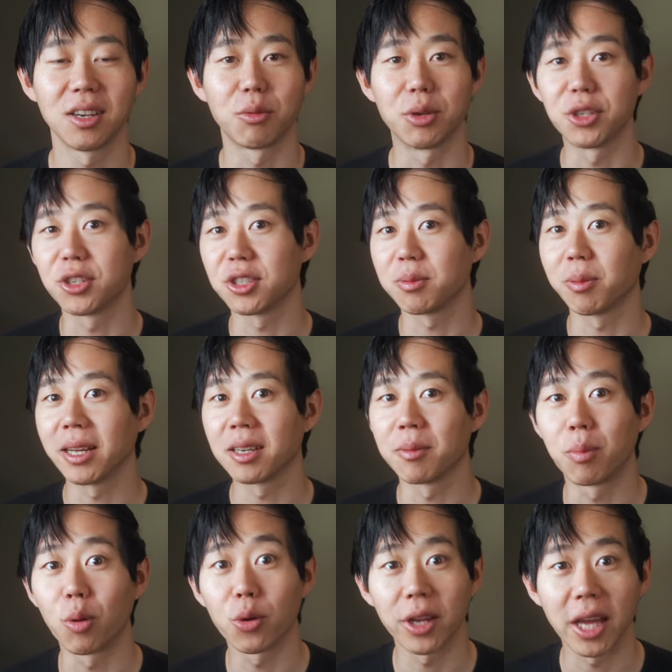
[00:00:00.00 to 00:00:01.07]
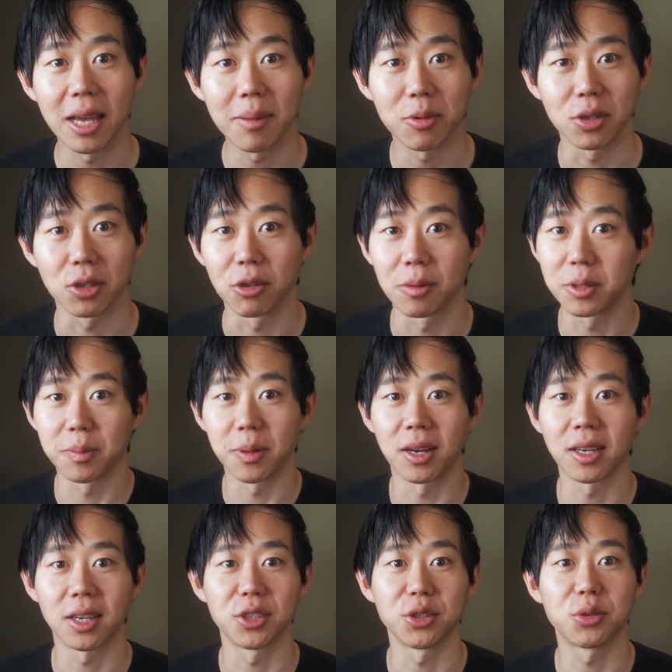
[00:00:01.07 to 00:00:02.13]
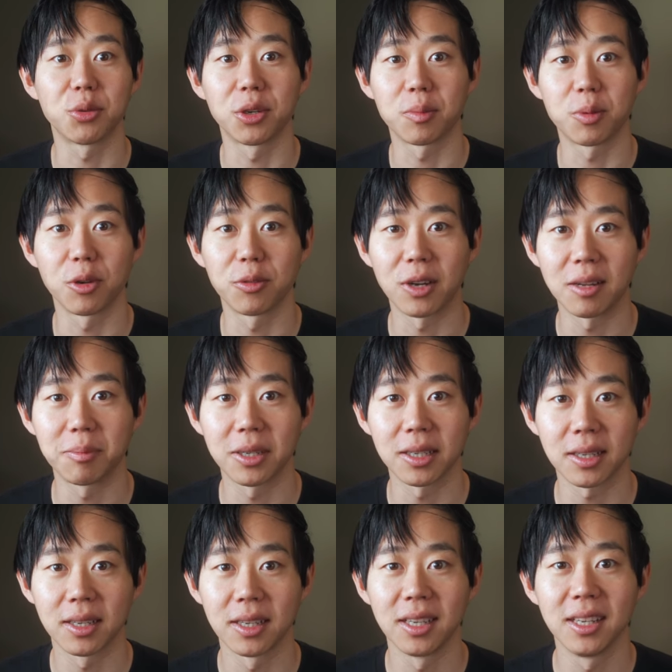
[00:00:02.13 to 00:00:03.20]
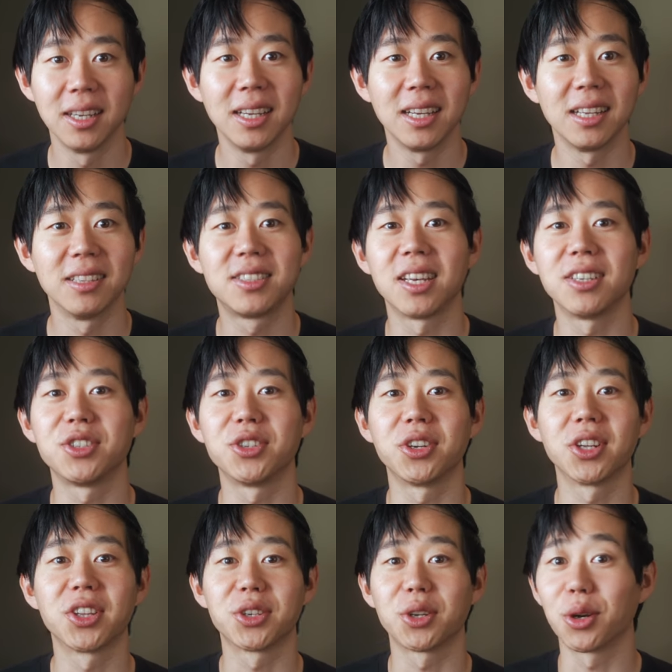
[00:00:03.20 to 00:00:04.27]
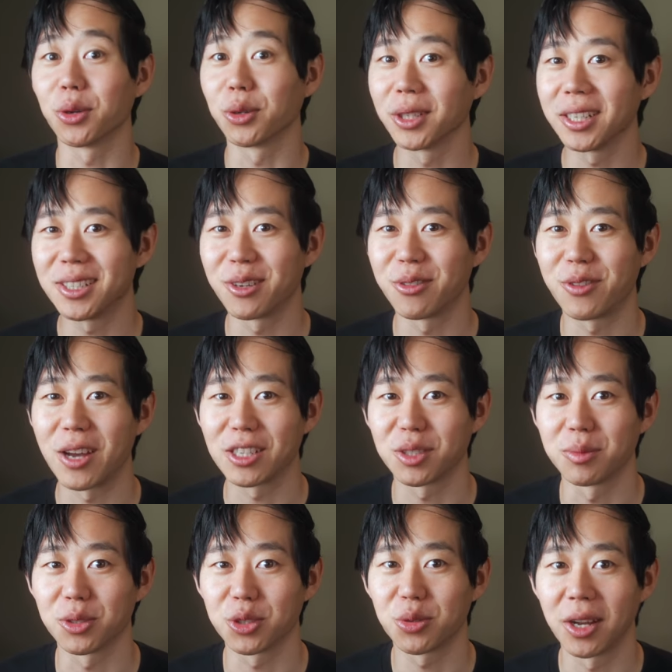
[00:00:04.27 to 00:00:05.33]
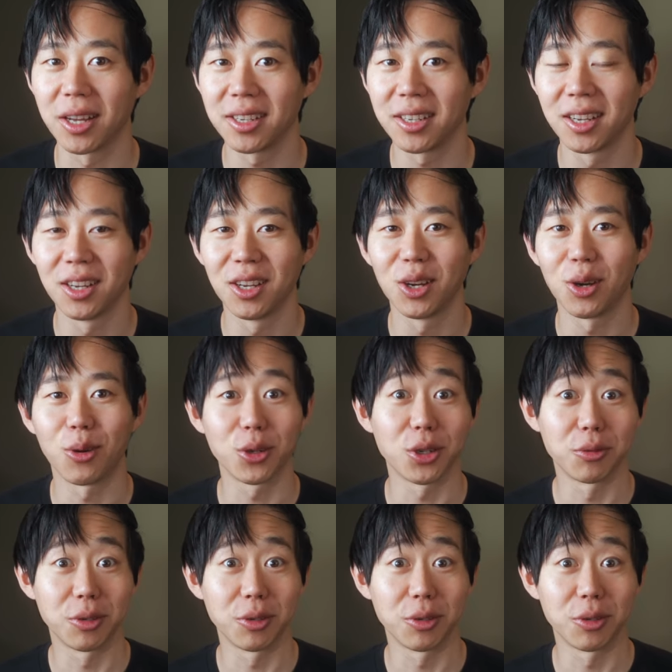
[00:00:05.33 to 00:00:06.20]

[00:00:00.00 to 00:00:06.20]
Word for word: When you're displaying a Bored Ape or CryptoPunk on your Twitter profile pic, it says you're either early to a fashionable trend or you're